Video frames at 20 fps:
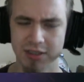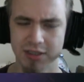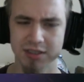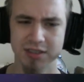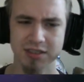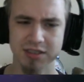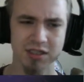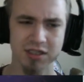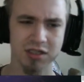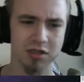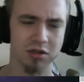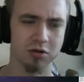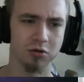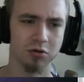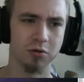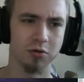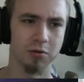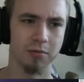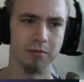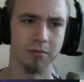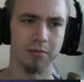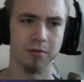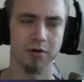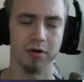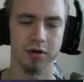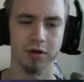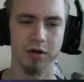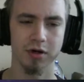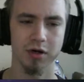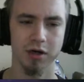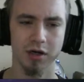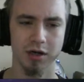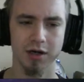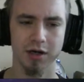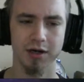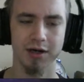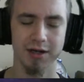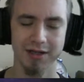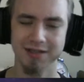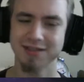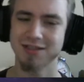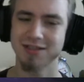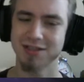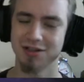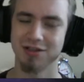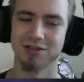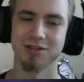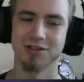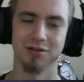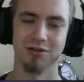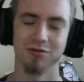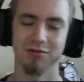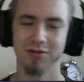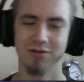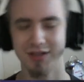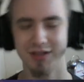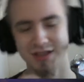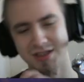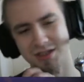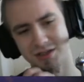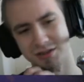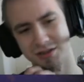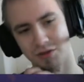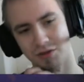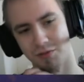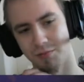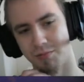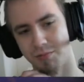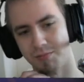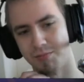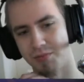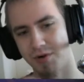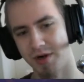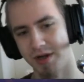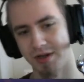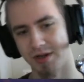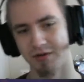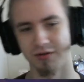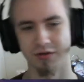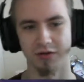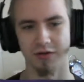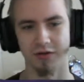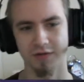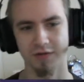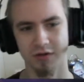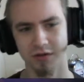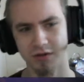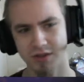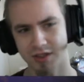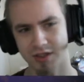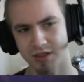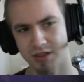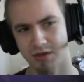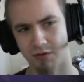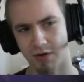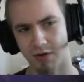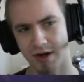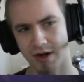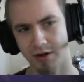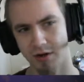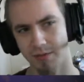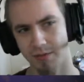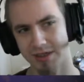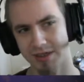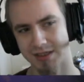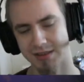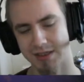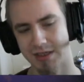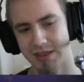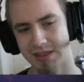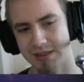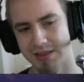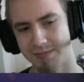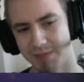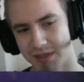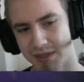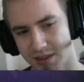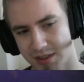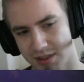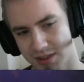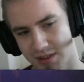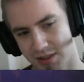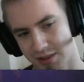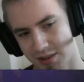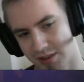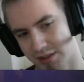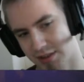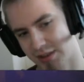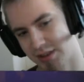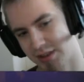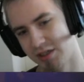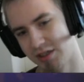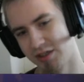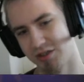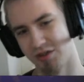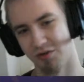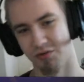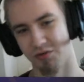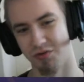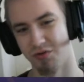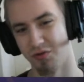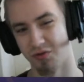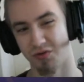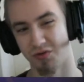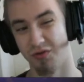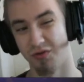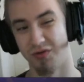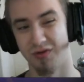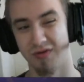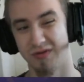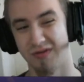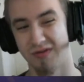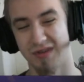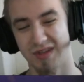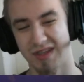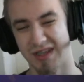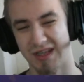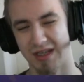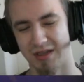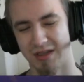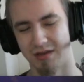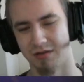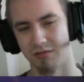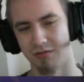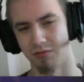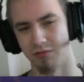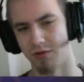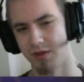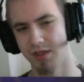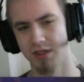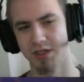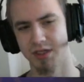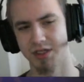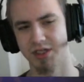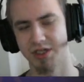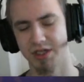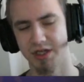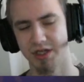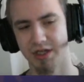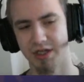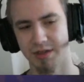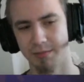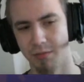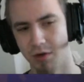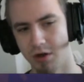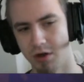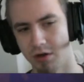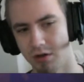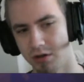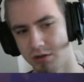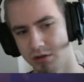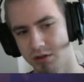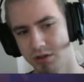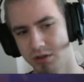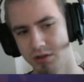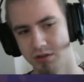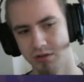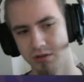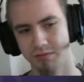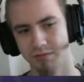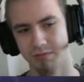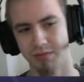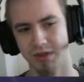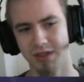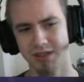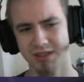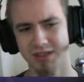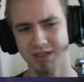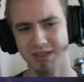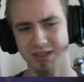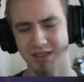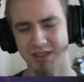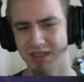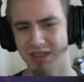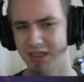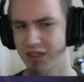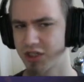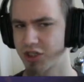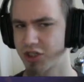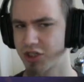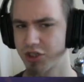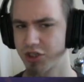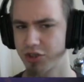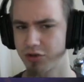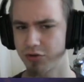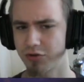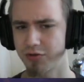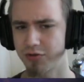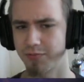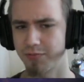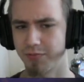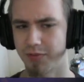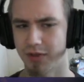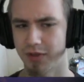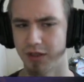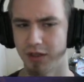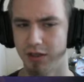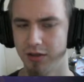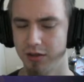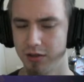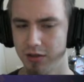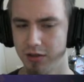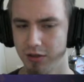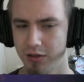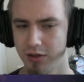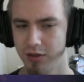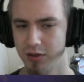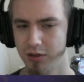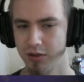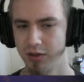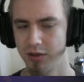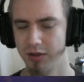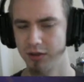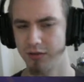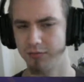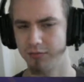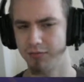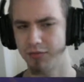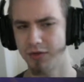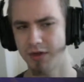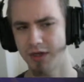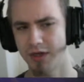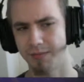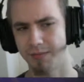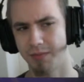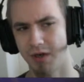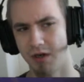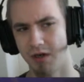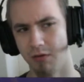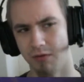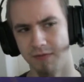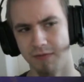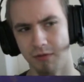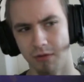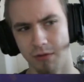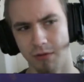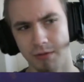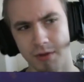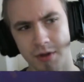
So it's also pretty good. Of course, there's the random aspect, so you could get really shitty murlocs, but still should be pretty powerful.